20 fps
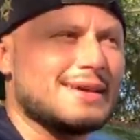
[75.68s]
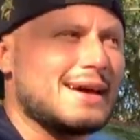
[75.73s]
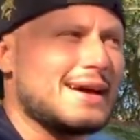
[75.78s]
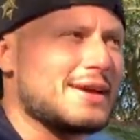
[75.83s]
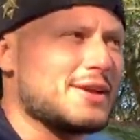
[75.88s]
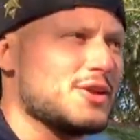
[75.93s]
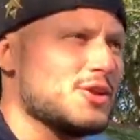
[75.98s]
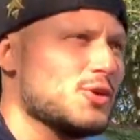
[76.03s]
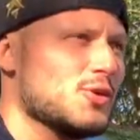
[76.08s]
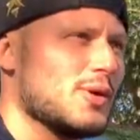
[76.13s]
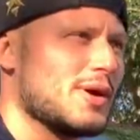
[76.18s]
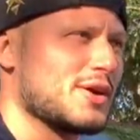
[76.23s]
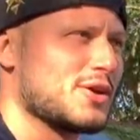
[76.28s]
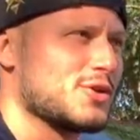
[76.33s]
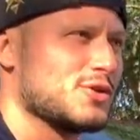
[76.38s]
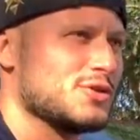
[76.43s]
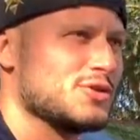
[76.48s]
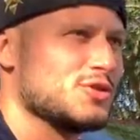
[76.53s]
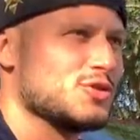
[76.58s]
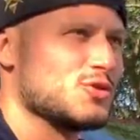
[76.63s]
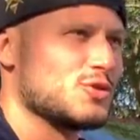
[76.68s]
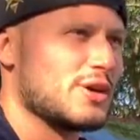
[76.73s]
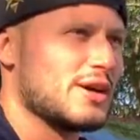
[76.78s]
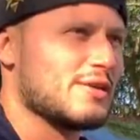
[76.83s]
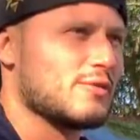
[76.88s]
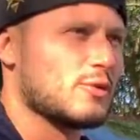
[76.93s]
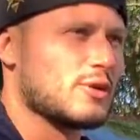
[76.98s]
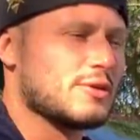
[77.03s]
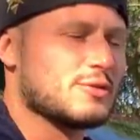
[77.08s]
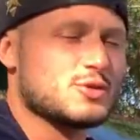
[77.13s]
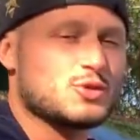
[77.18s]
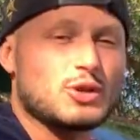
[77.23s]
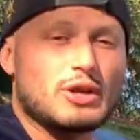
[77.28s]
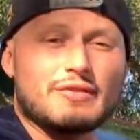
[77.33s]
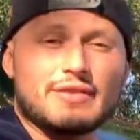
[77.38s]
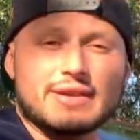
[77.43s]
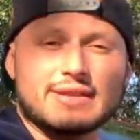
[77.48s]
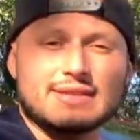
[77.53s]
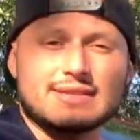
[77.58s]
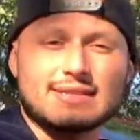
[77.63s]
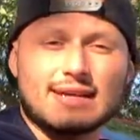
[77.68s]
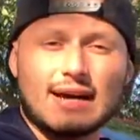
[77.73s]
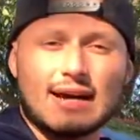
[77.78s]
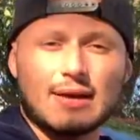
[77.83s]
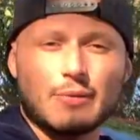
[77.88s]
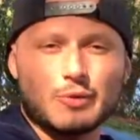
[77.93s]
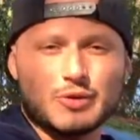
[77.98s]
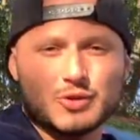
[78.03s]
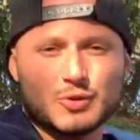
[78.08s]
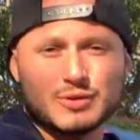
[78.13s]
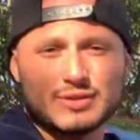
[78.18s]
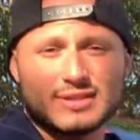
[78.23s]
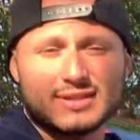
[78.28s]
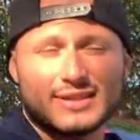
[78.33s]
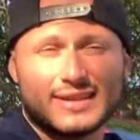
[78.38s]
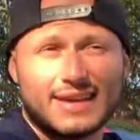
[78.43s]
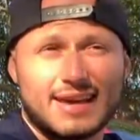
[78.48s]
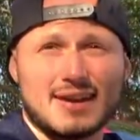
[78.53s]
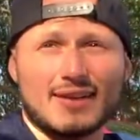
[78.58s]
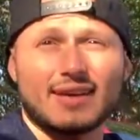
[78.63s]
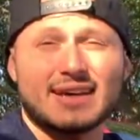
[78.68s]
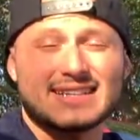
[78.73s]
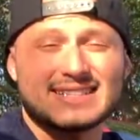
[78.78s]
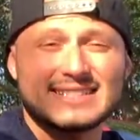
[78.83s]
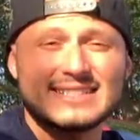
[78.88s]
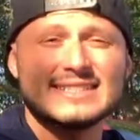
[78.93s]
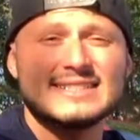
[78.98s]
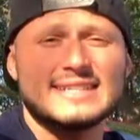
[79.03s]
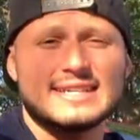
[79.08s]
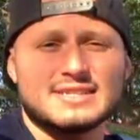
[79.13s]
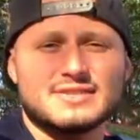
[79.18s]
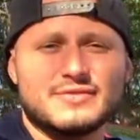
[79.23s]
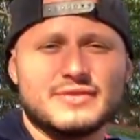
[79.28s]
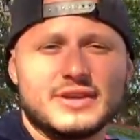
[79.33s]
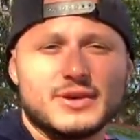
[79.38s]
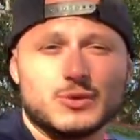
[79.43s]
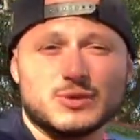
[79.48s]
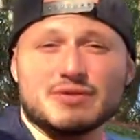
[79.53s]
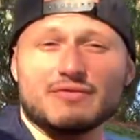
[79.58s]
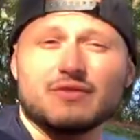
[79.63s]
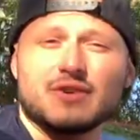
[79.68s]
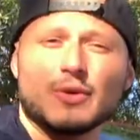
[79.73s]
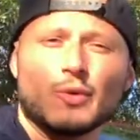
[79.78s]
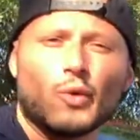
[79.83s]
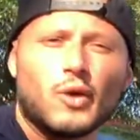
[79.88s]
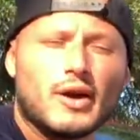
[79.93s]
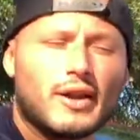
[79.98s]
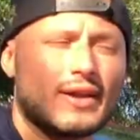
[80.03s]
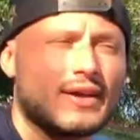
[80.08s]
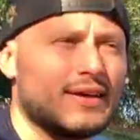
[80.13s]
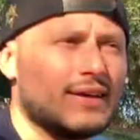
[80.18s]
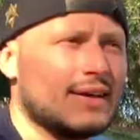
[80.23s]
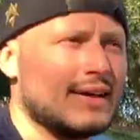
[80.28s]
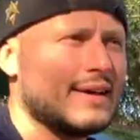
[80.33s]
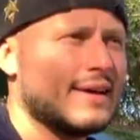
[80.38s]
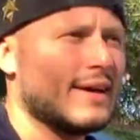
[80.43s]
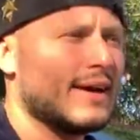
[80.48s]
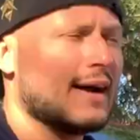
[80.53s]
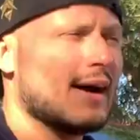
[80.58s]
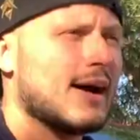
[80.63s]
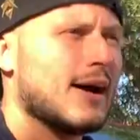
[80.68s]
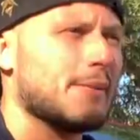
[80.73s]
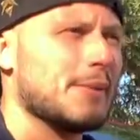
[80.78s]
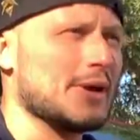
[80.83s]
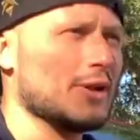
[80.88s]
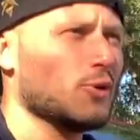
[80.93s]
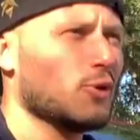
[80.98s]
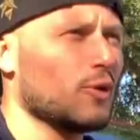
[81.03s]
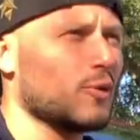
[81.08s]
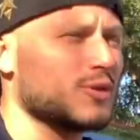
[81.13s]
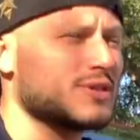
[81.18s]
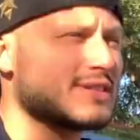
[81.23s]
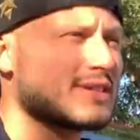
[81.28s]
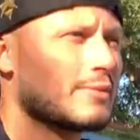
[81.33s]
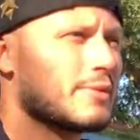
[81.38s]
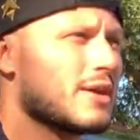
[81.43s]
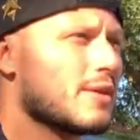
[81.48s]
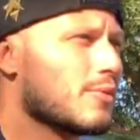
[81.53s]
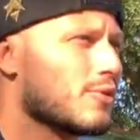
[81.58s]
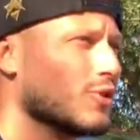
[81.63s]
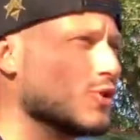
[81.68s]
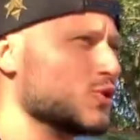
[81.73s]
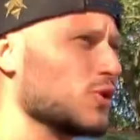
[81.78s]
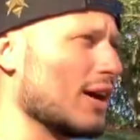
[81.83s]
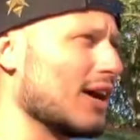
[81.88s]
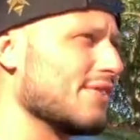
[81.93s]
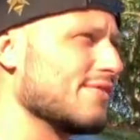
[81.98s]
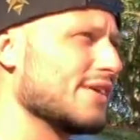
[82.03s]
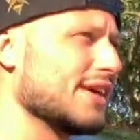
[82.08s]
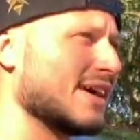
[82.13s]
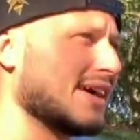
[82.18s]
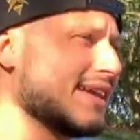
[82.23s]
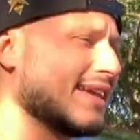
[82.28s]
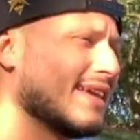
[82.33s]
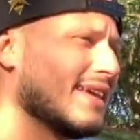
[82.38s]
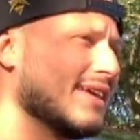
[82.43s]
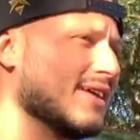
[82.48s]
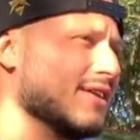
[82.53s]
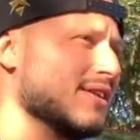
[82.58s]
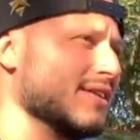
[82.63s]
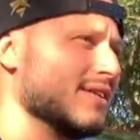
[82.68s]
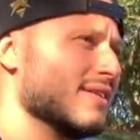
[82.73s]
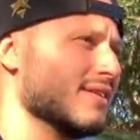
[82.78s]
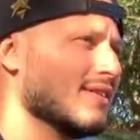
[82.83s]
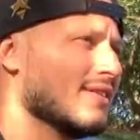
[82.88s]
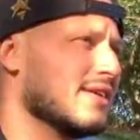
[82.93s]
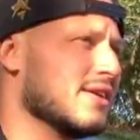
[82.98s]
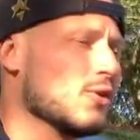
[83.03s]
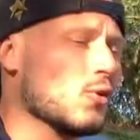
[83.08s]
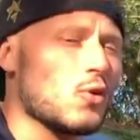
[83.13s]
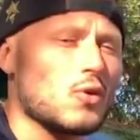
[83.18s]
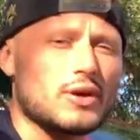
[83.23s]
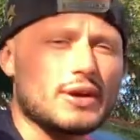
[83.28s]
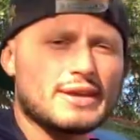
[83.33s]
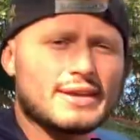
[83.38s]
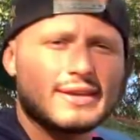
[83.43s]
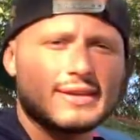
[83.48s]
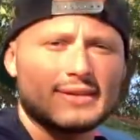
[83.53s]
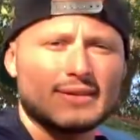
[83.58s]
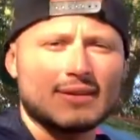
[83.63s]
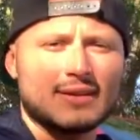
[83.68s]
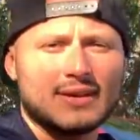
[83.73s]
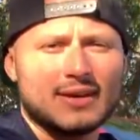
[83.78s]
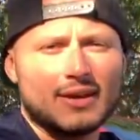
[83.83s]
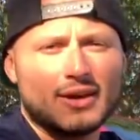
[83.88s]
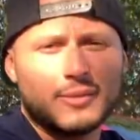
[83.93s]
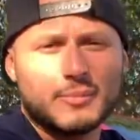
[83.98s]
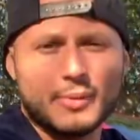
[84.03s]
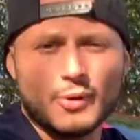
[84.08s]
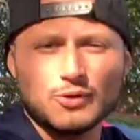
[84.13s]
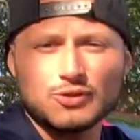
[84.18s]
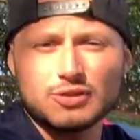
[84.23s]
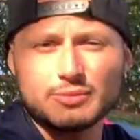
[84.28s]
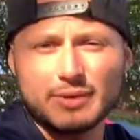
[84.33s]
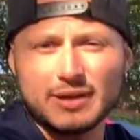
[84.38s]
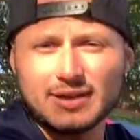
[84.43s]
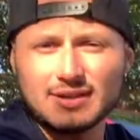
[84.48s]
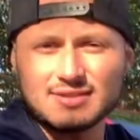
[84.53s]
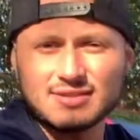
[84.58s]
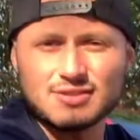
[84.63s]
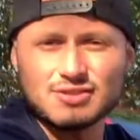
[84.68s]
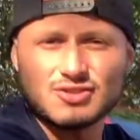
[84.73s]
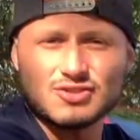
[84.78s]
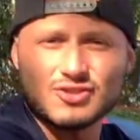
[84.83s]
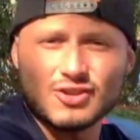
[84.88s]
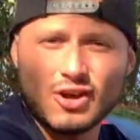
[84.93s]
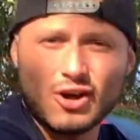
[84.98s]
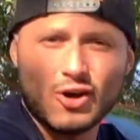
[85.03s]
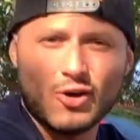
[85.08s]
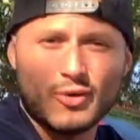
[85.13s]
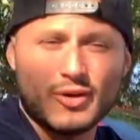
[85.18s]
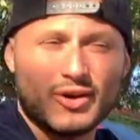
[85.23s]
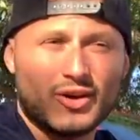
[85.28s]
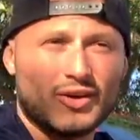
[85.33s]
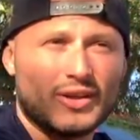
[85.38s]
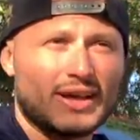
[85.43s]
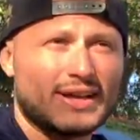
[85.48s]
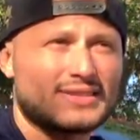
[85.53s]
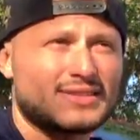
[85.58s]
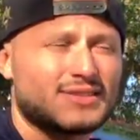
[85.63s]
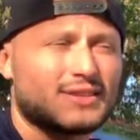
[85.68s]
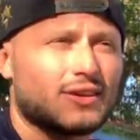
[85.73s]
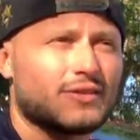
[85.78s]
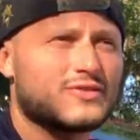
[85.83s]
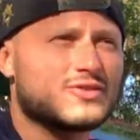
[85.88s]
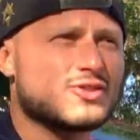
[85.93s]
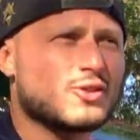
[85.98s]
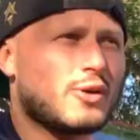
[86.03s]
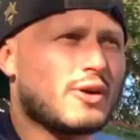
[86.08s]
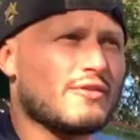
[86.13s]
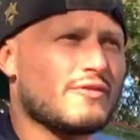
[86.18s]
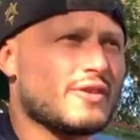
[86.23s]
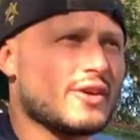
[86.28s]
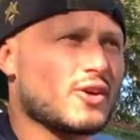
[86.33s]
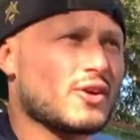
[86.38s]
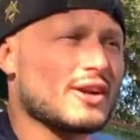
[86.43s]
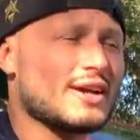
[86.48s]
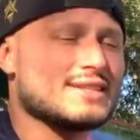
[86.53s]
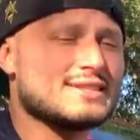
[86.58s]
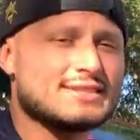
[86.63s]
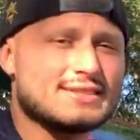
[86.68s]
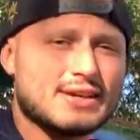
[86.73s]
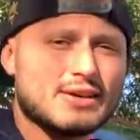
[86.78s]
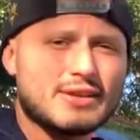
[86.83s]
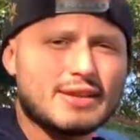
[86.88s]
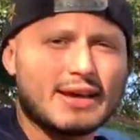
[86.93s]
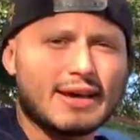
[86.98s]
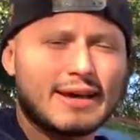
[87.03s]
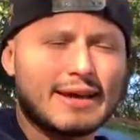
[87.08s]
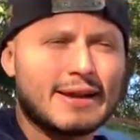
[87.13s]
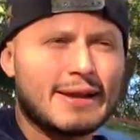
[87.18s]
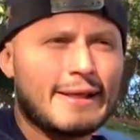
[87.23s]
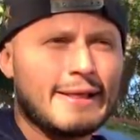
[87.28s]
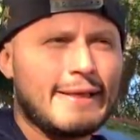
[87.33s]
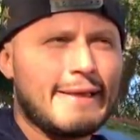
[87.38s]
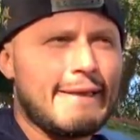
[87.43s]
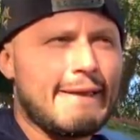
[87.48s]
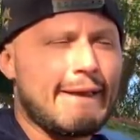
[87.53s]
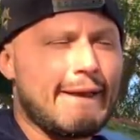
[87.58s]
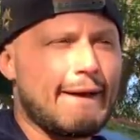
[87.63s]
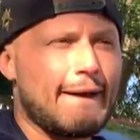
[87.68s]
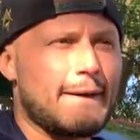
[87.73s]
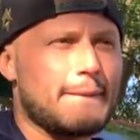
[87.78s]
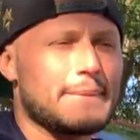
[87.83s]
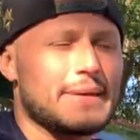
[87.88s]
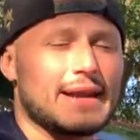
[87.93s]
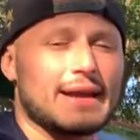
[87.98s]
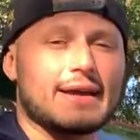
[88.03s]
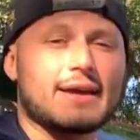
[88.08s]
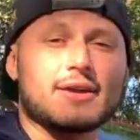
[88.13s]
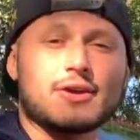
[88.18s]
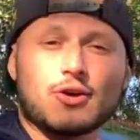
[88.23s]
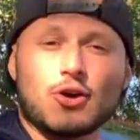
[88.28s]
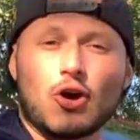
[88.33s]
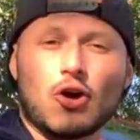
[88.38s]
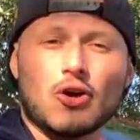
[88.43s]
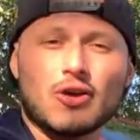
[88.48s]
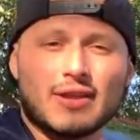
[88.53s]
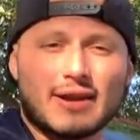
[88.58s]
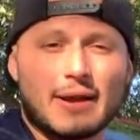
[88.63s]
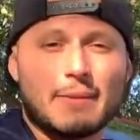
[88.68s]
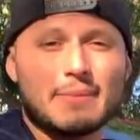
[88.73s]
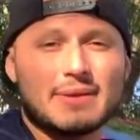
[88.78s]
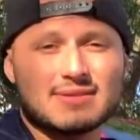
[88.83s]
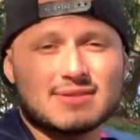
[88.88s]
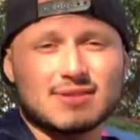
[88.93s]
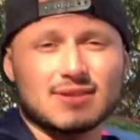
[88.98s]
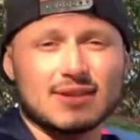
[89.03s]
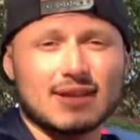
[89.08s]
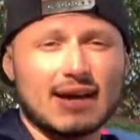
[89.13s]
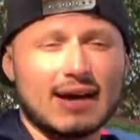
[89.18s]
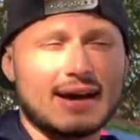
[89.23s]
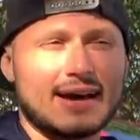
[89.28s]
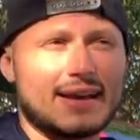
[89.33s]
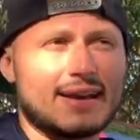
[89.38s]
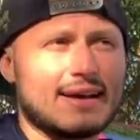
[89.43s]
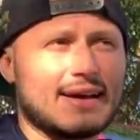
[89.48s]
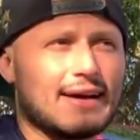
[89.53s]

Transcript: I knew I couldn't drive what I was driving at the time, which was a Cadillac CTS-V. It was a V1. I knew I wasn't going to be able to drive that in Oregon, mostly because of the snow and all that stuff, so I figured I'd sell that. And I got a car that I missed a lot.